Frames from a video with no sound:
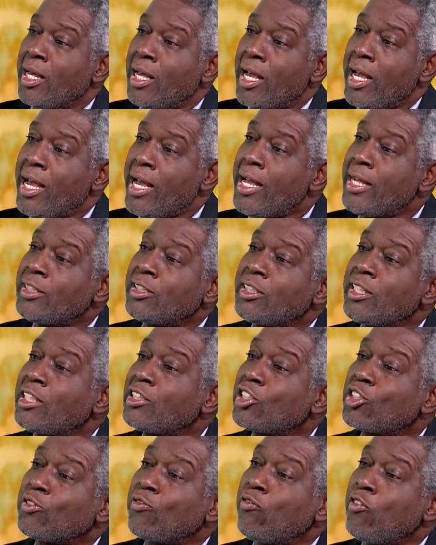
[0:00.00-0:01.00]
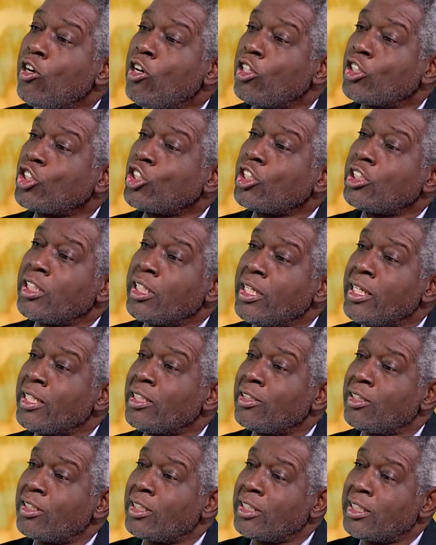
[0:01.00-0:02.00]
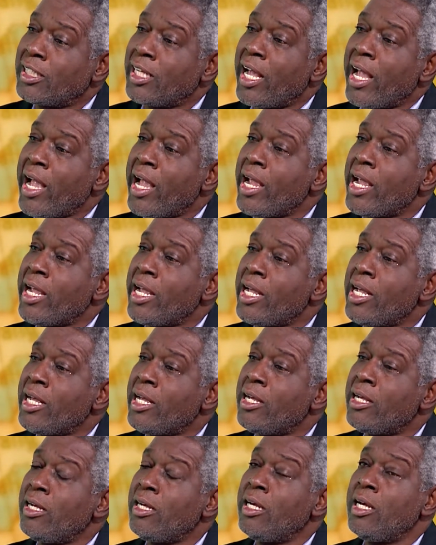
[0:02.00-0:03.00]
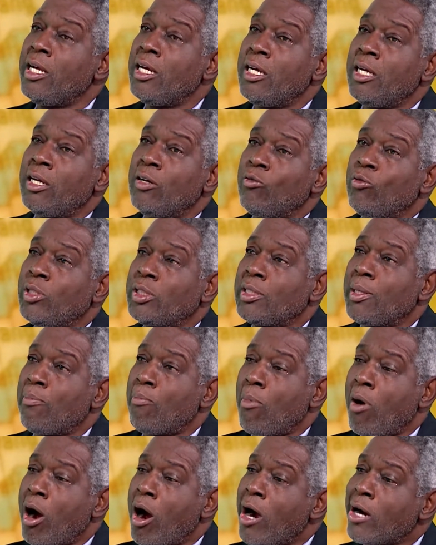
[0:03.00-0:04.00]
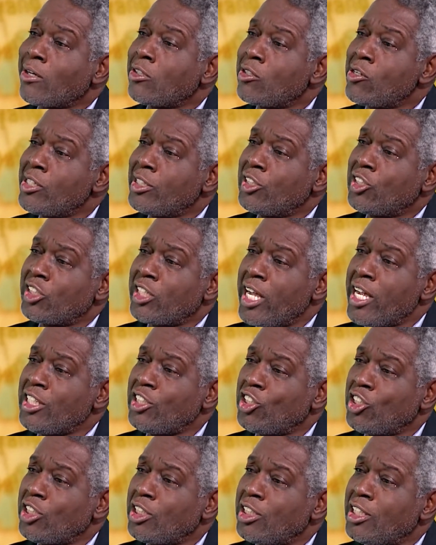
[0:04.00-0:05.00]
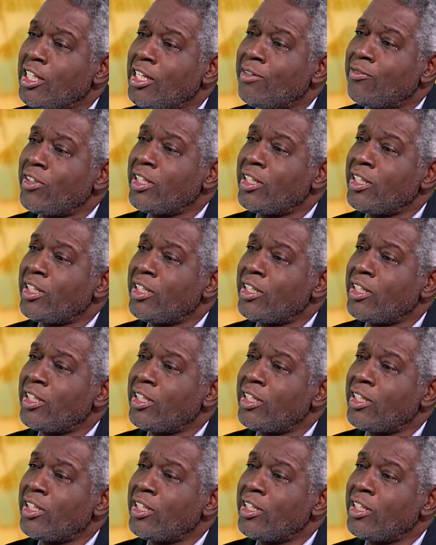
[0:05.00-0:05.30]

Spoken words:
as it's functioning today, with the modernization of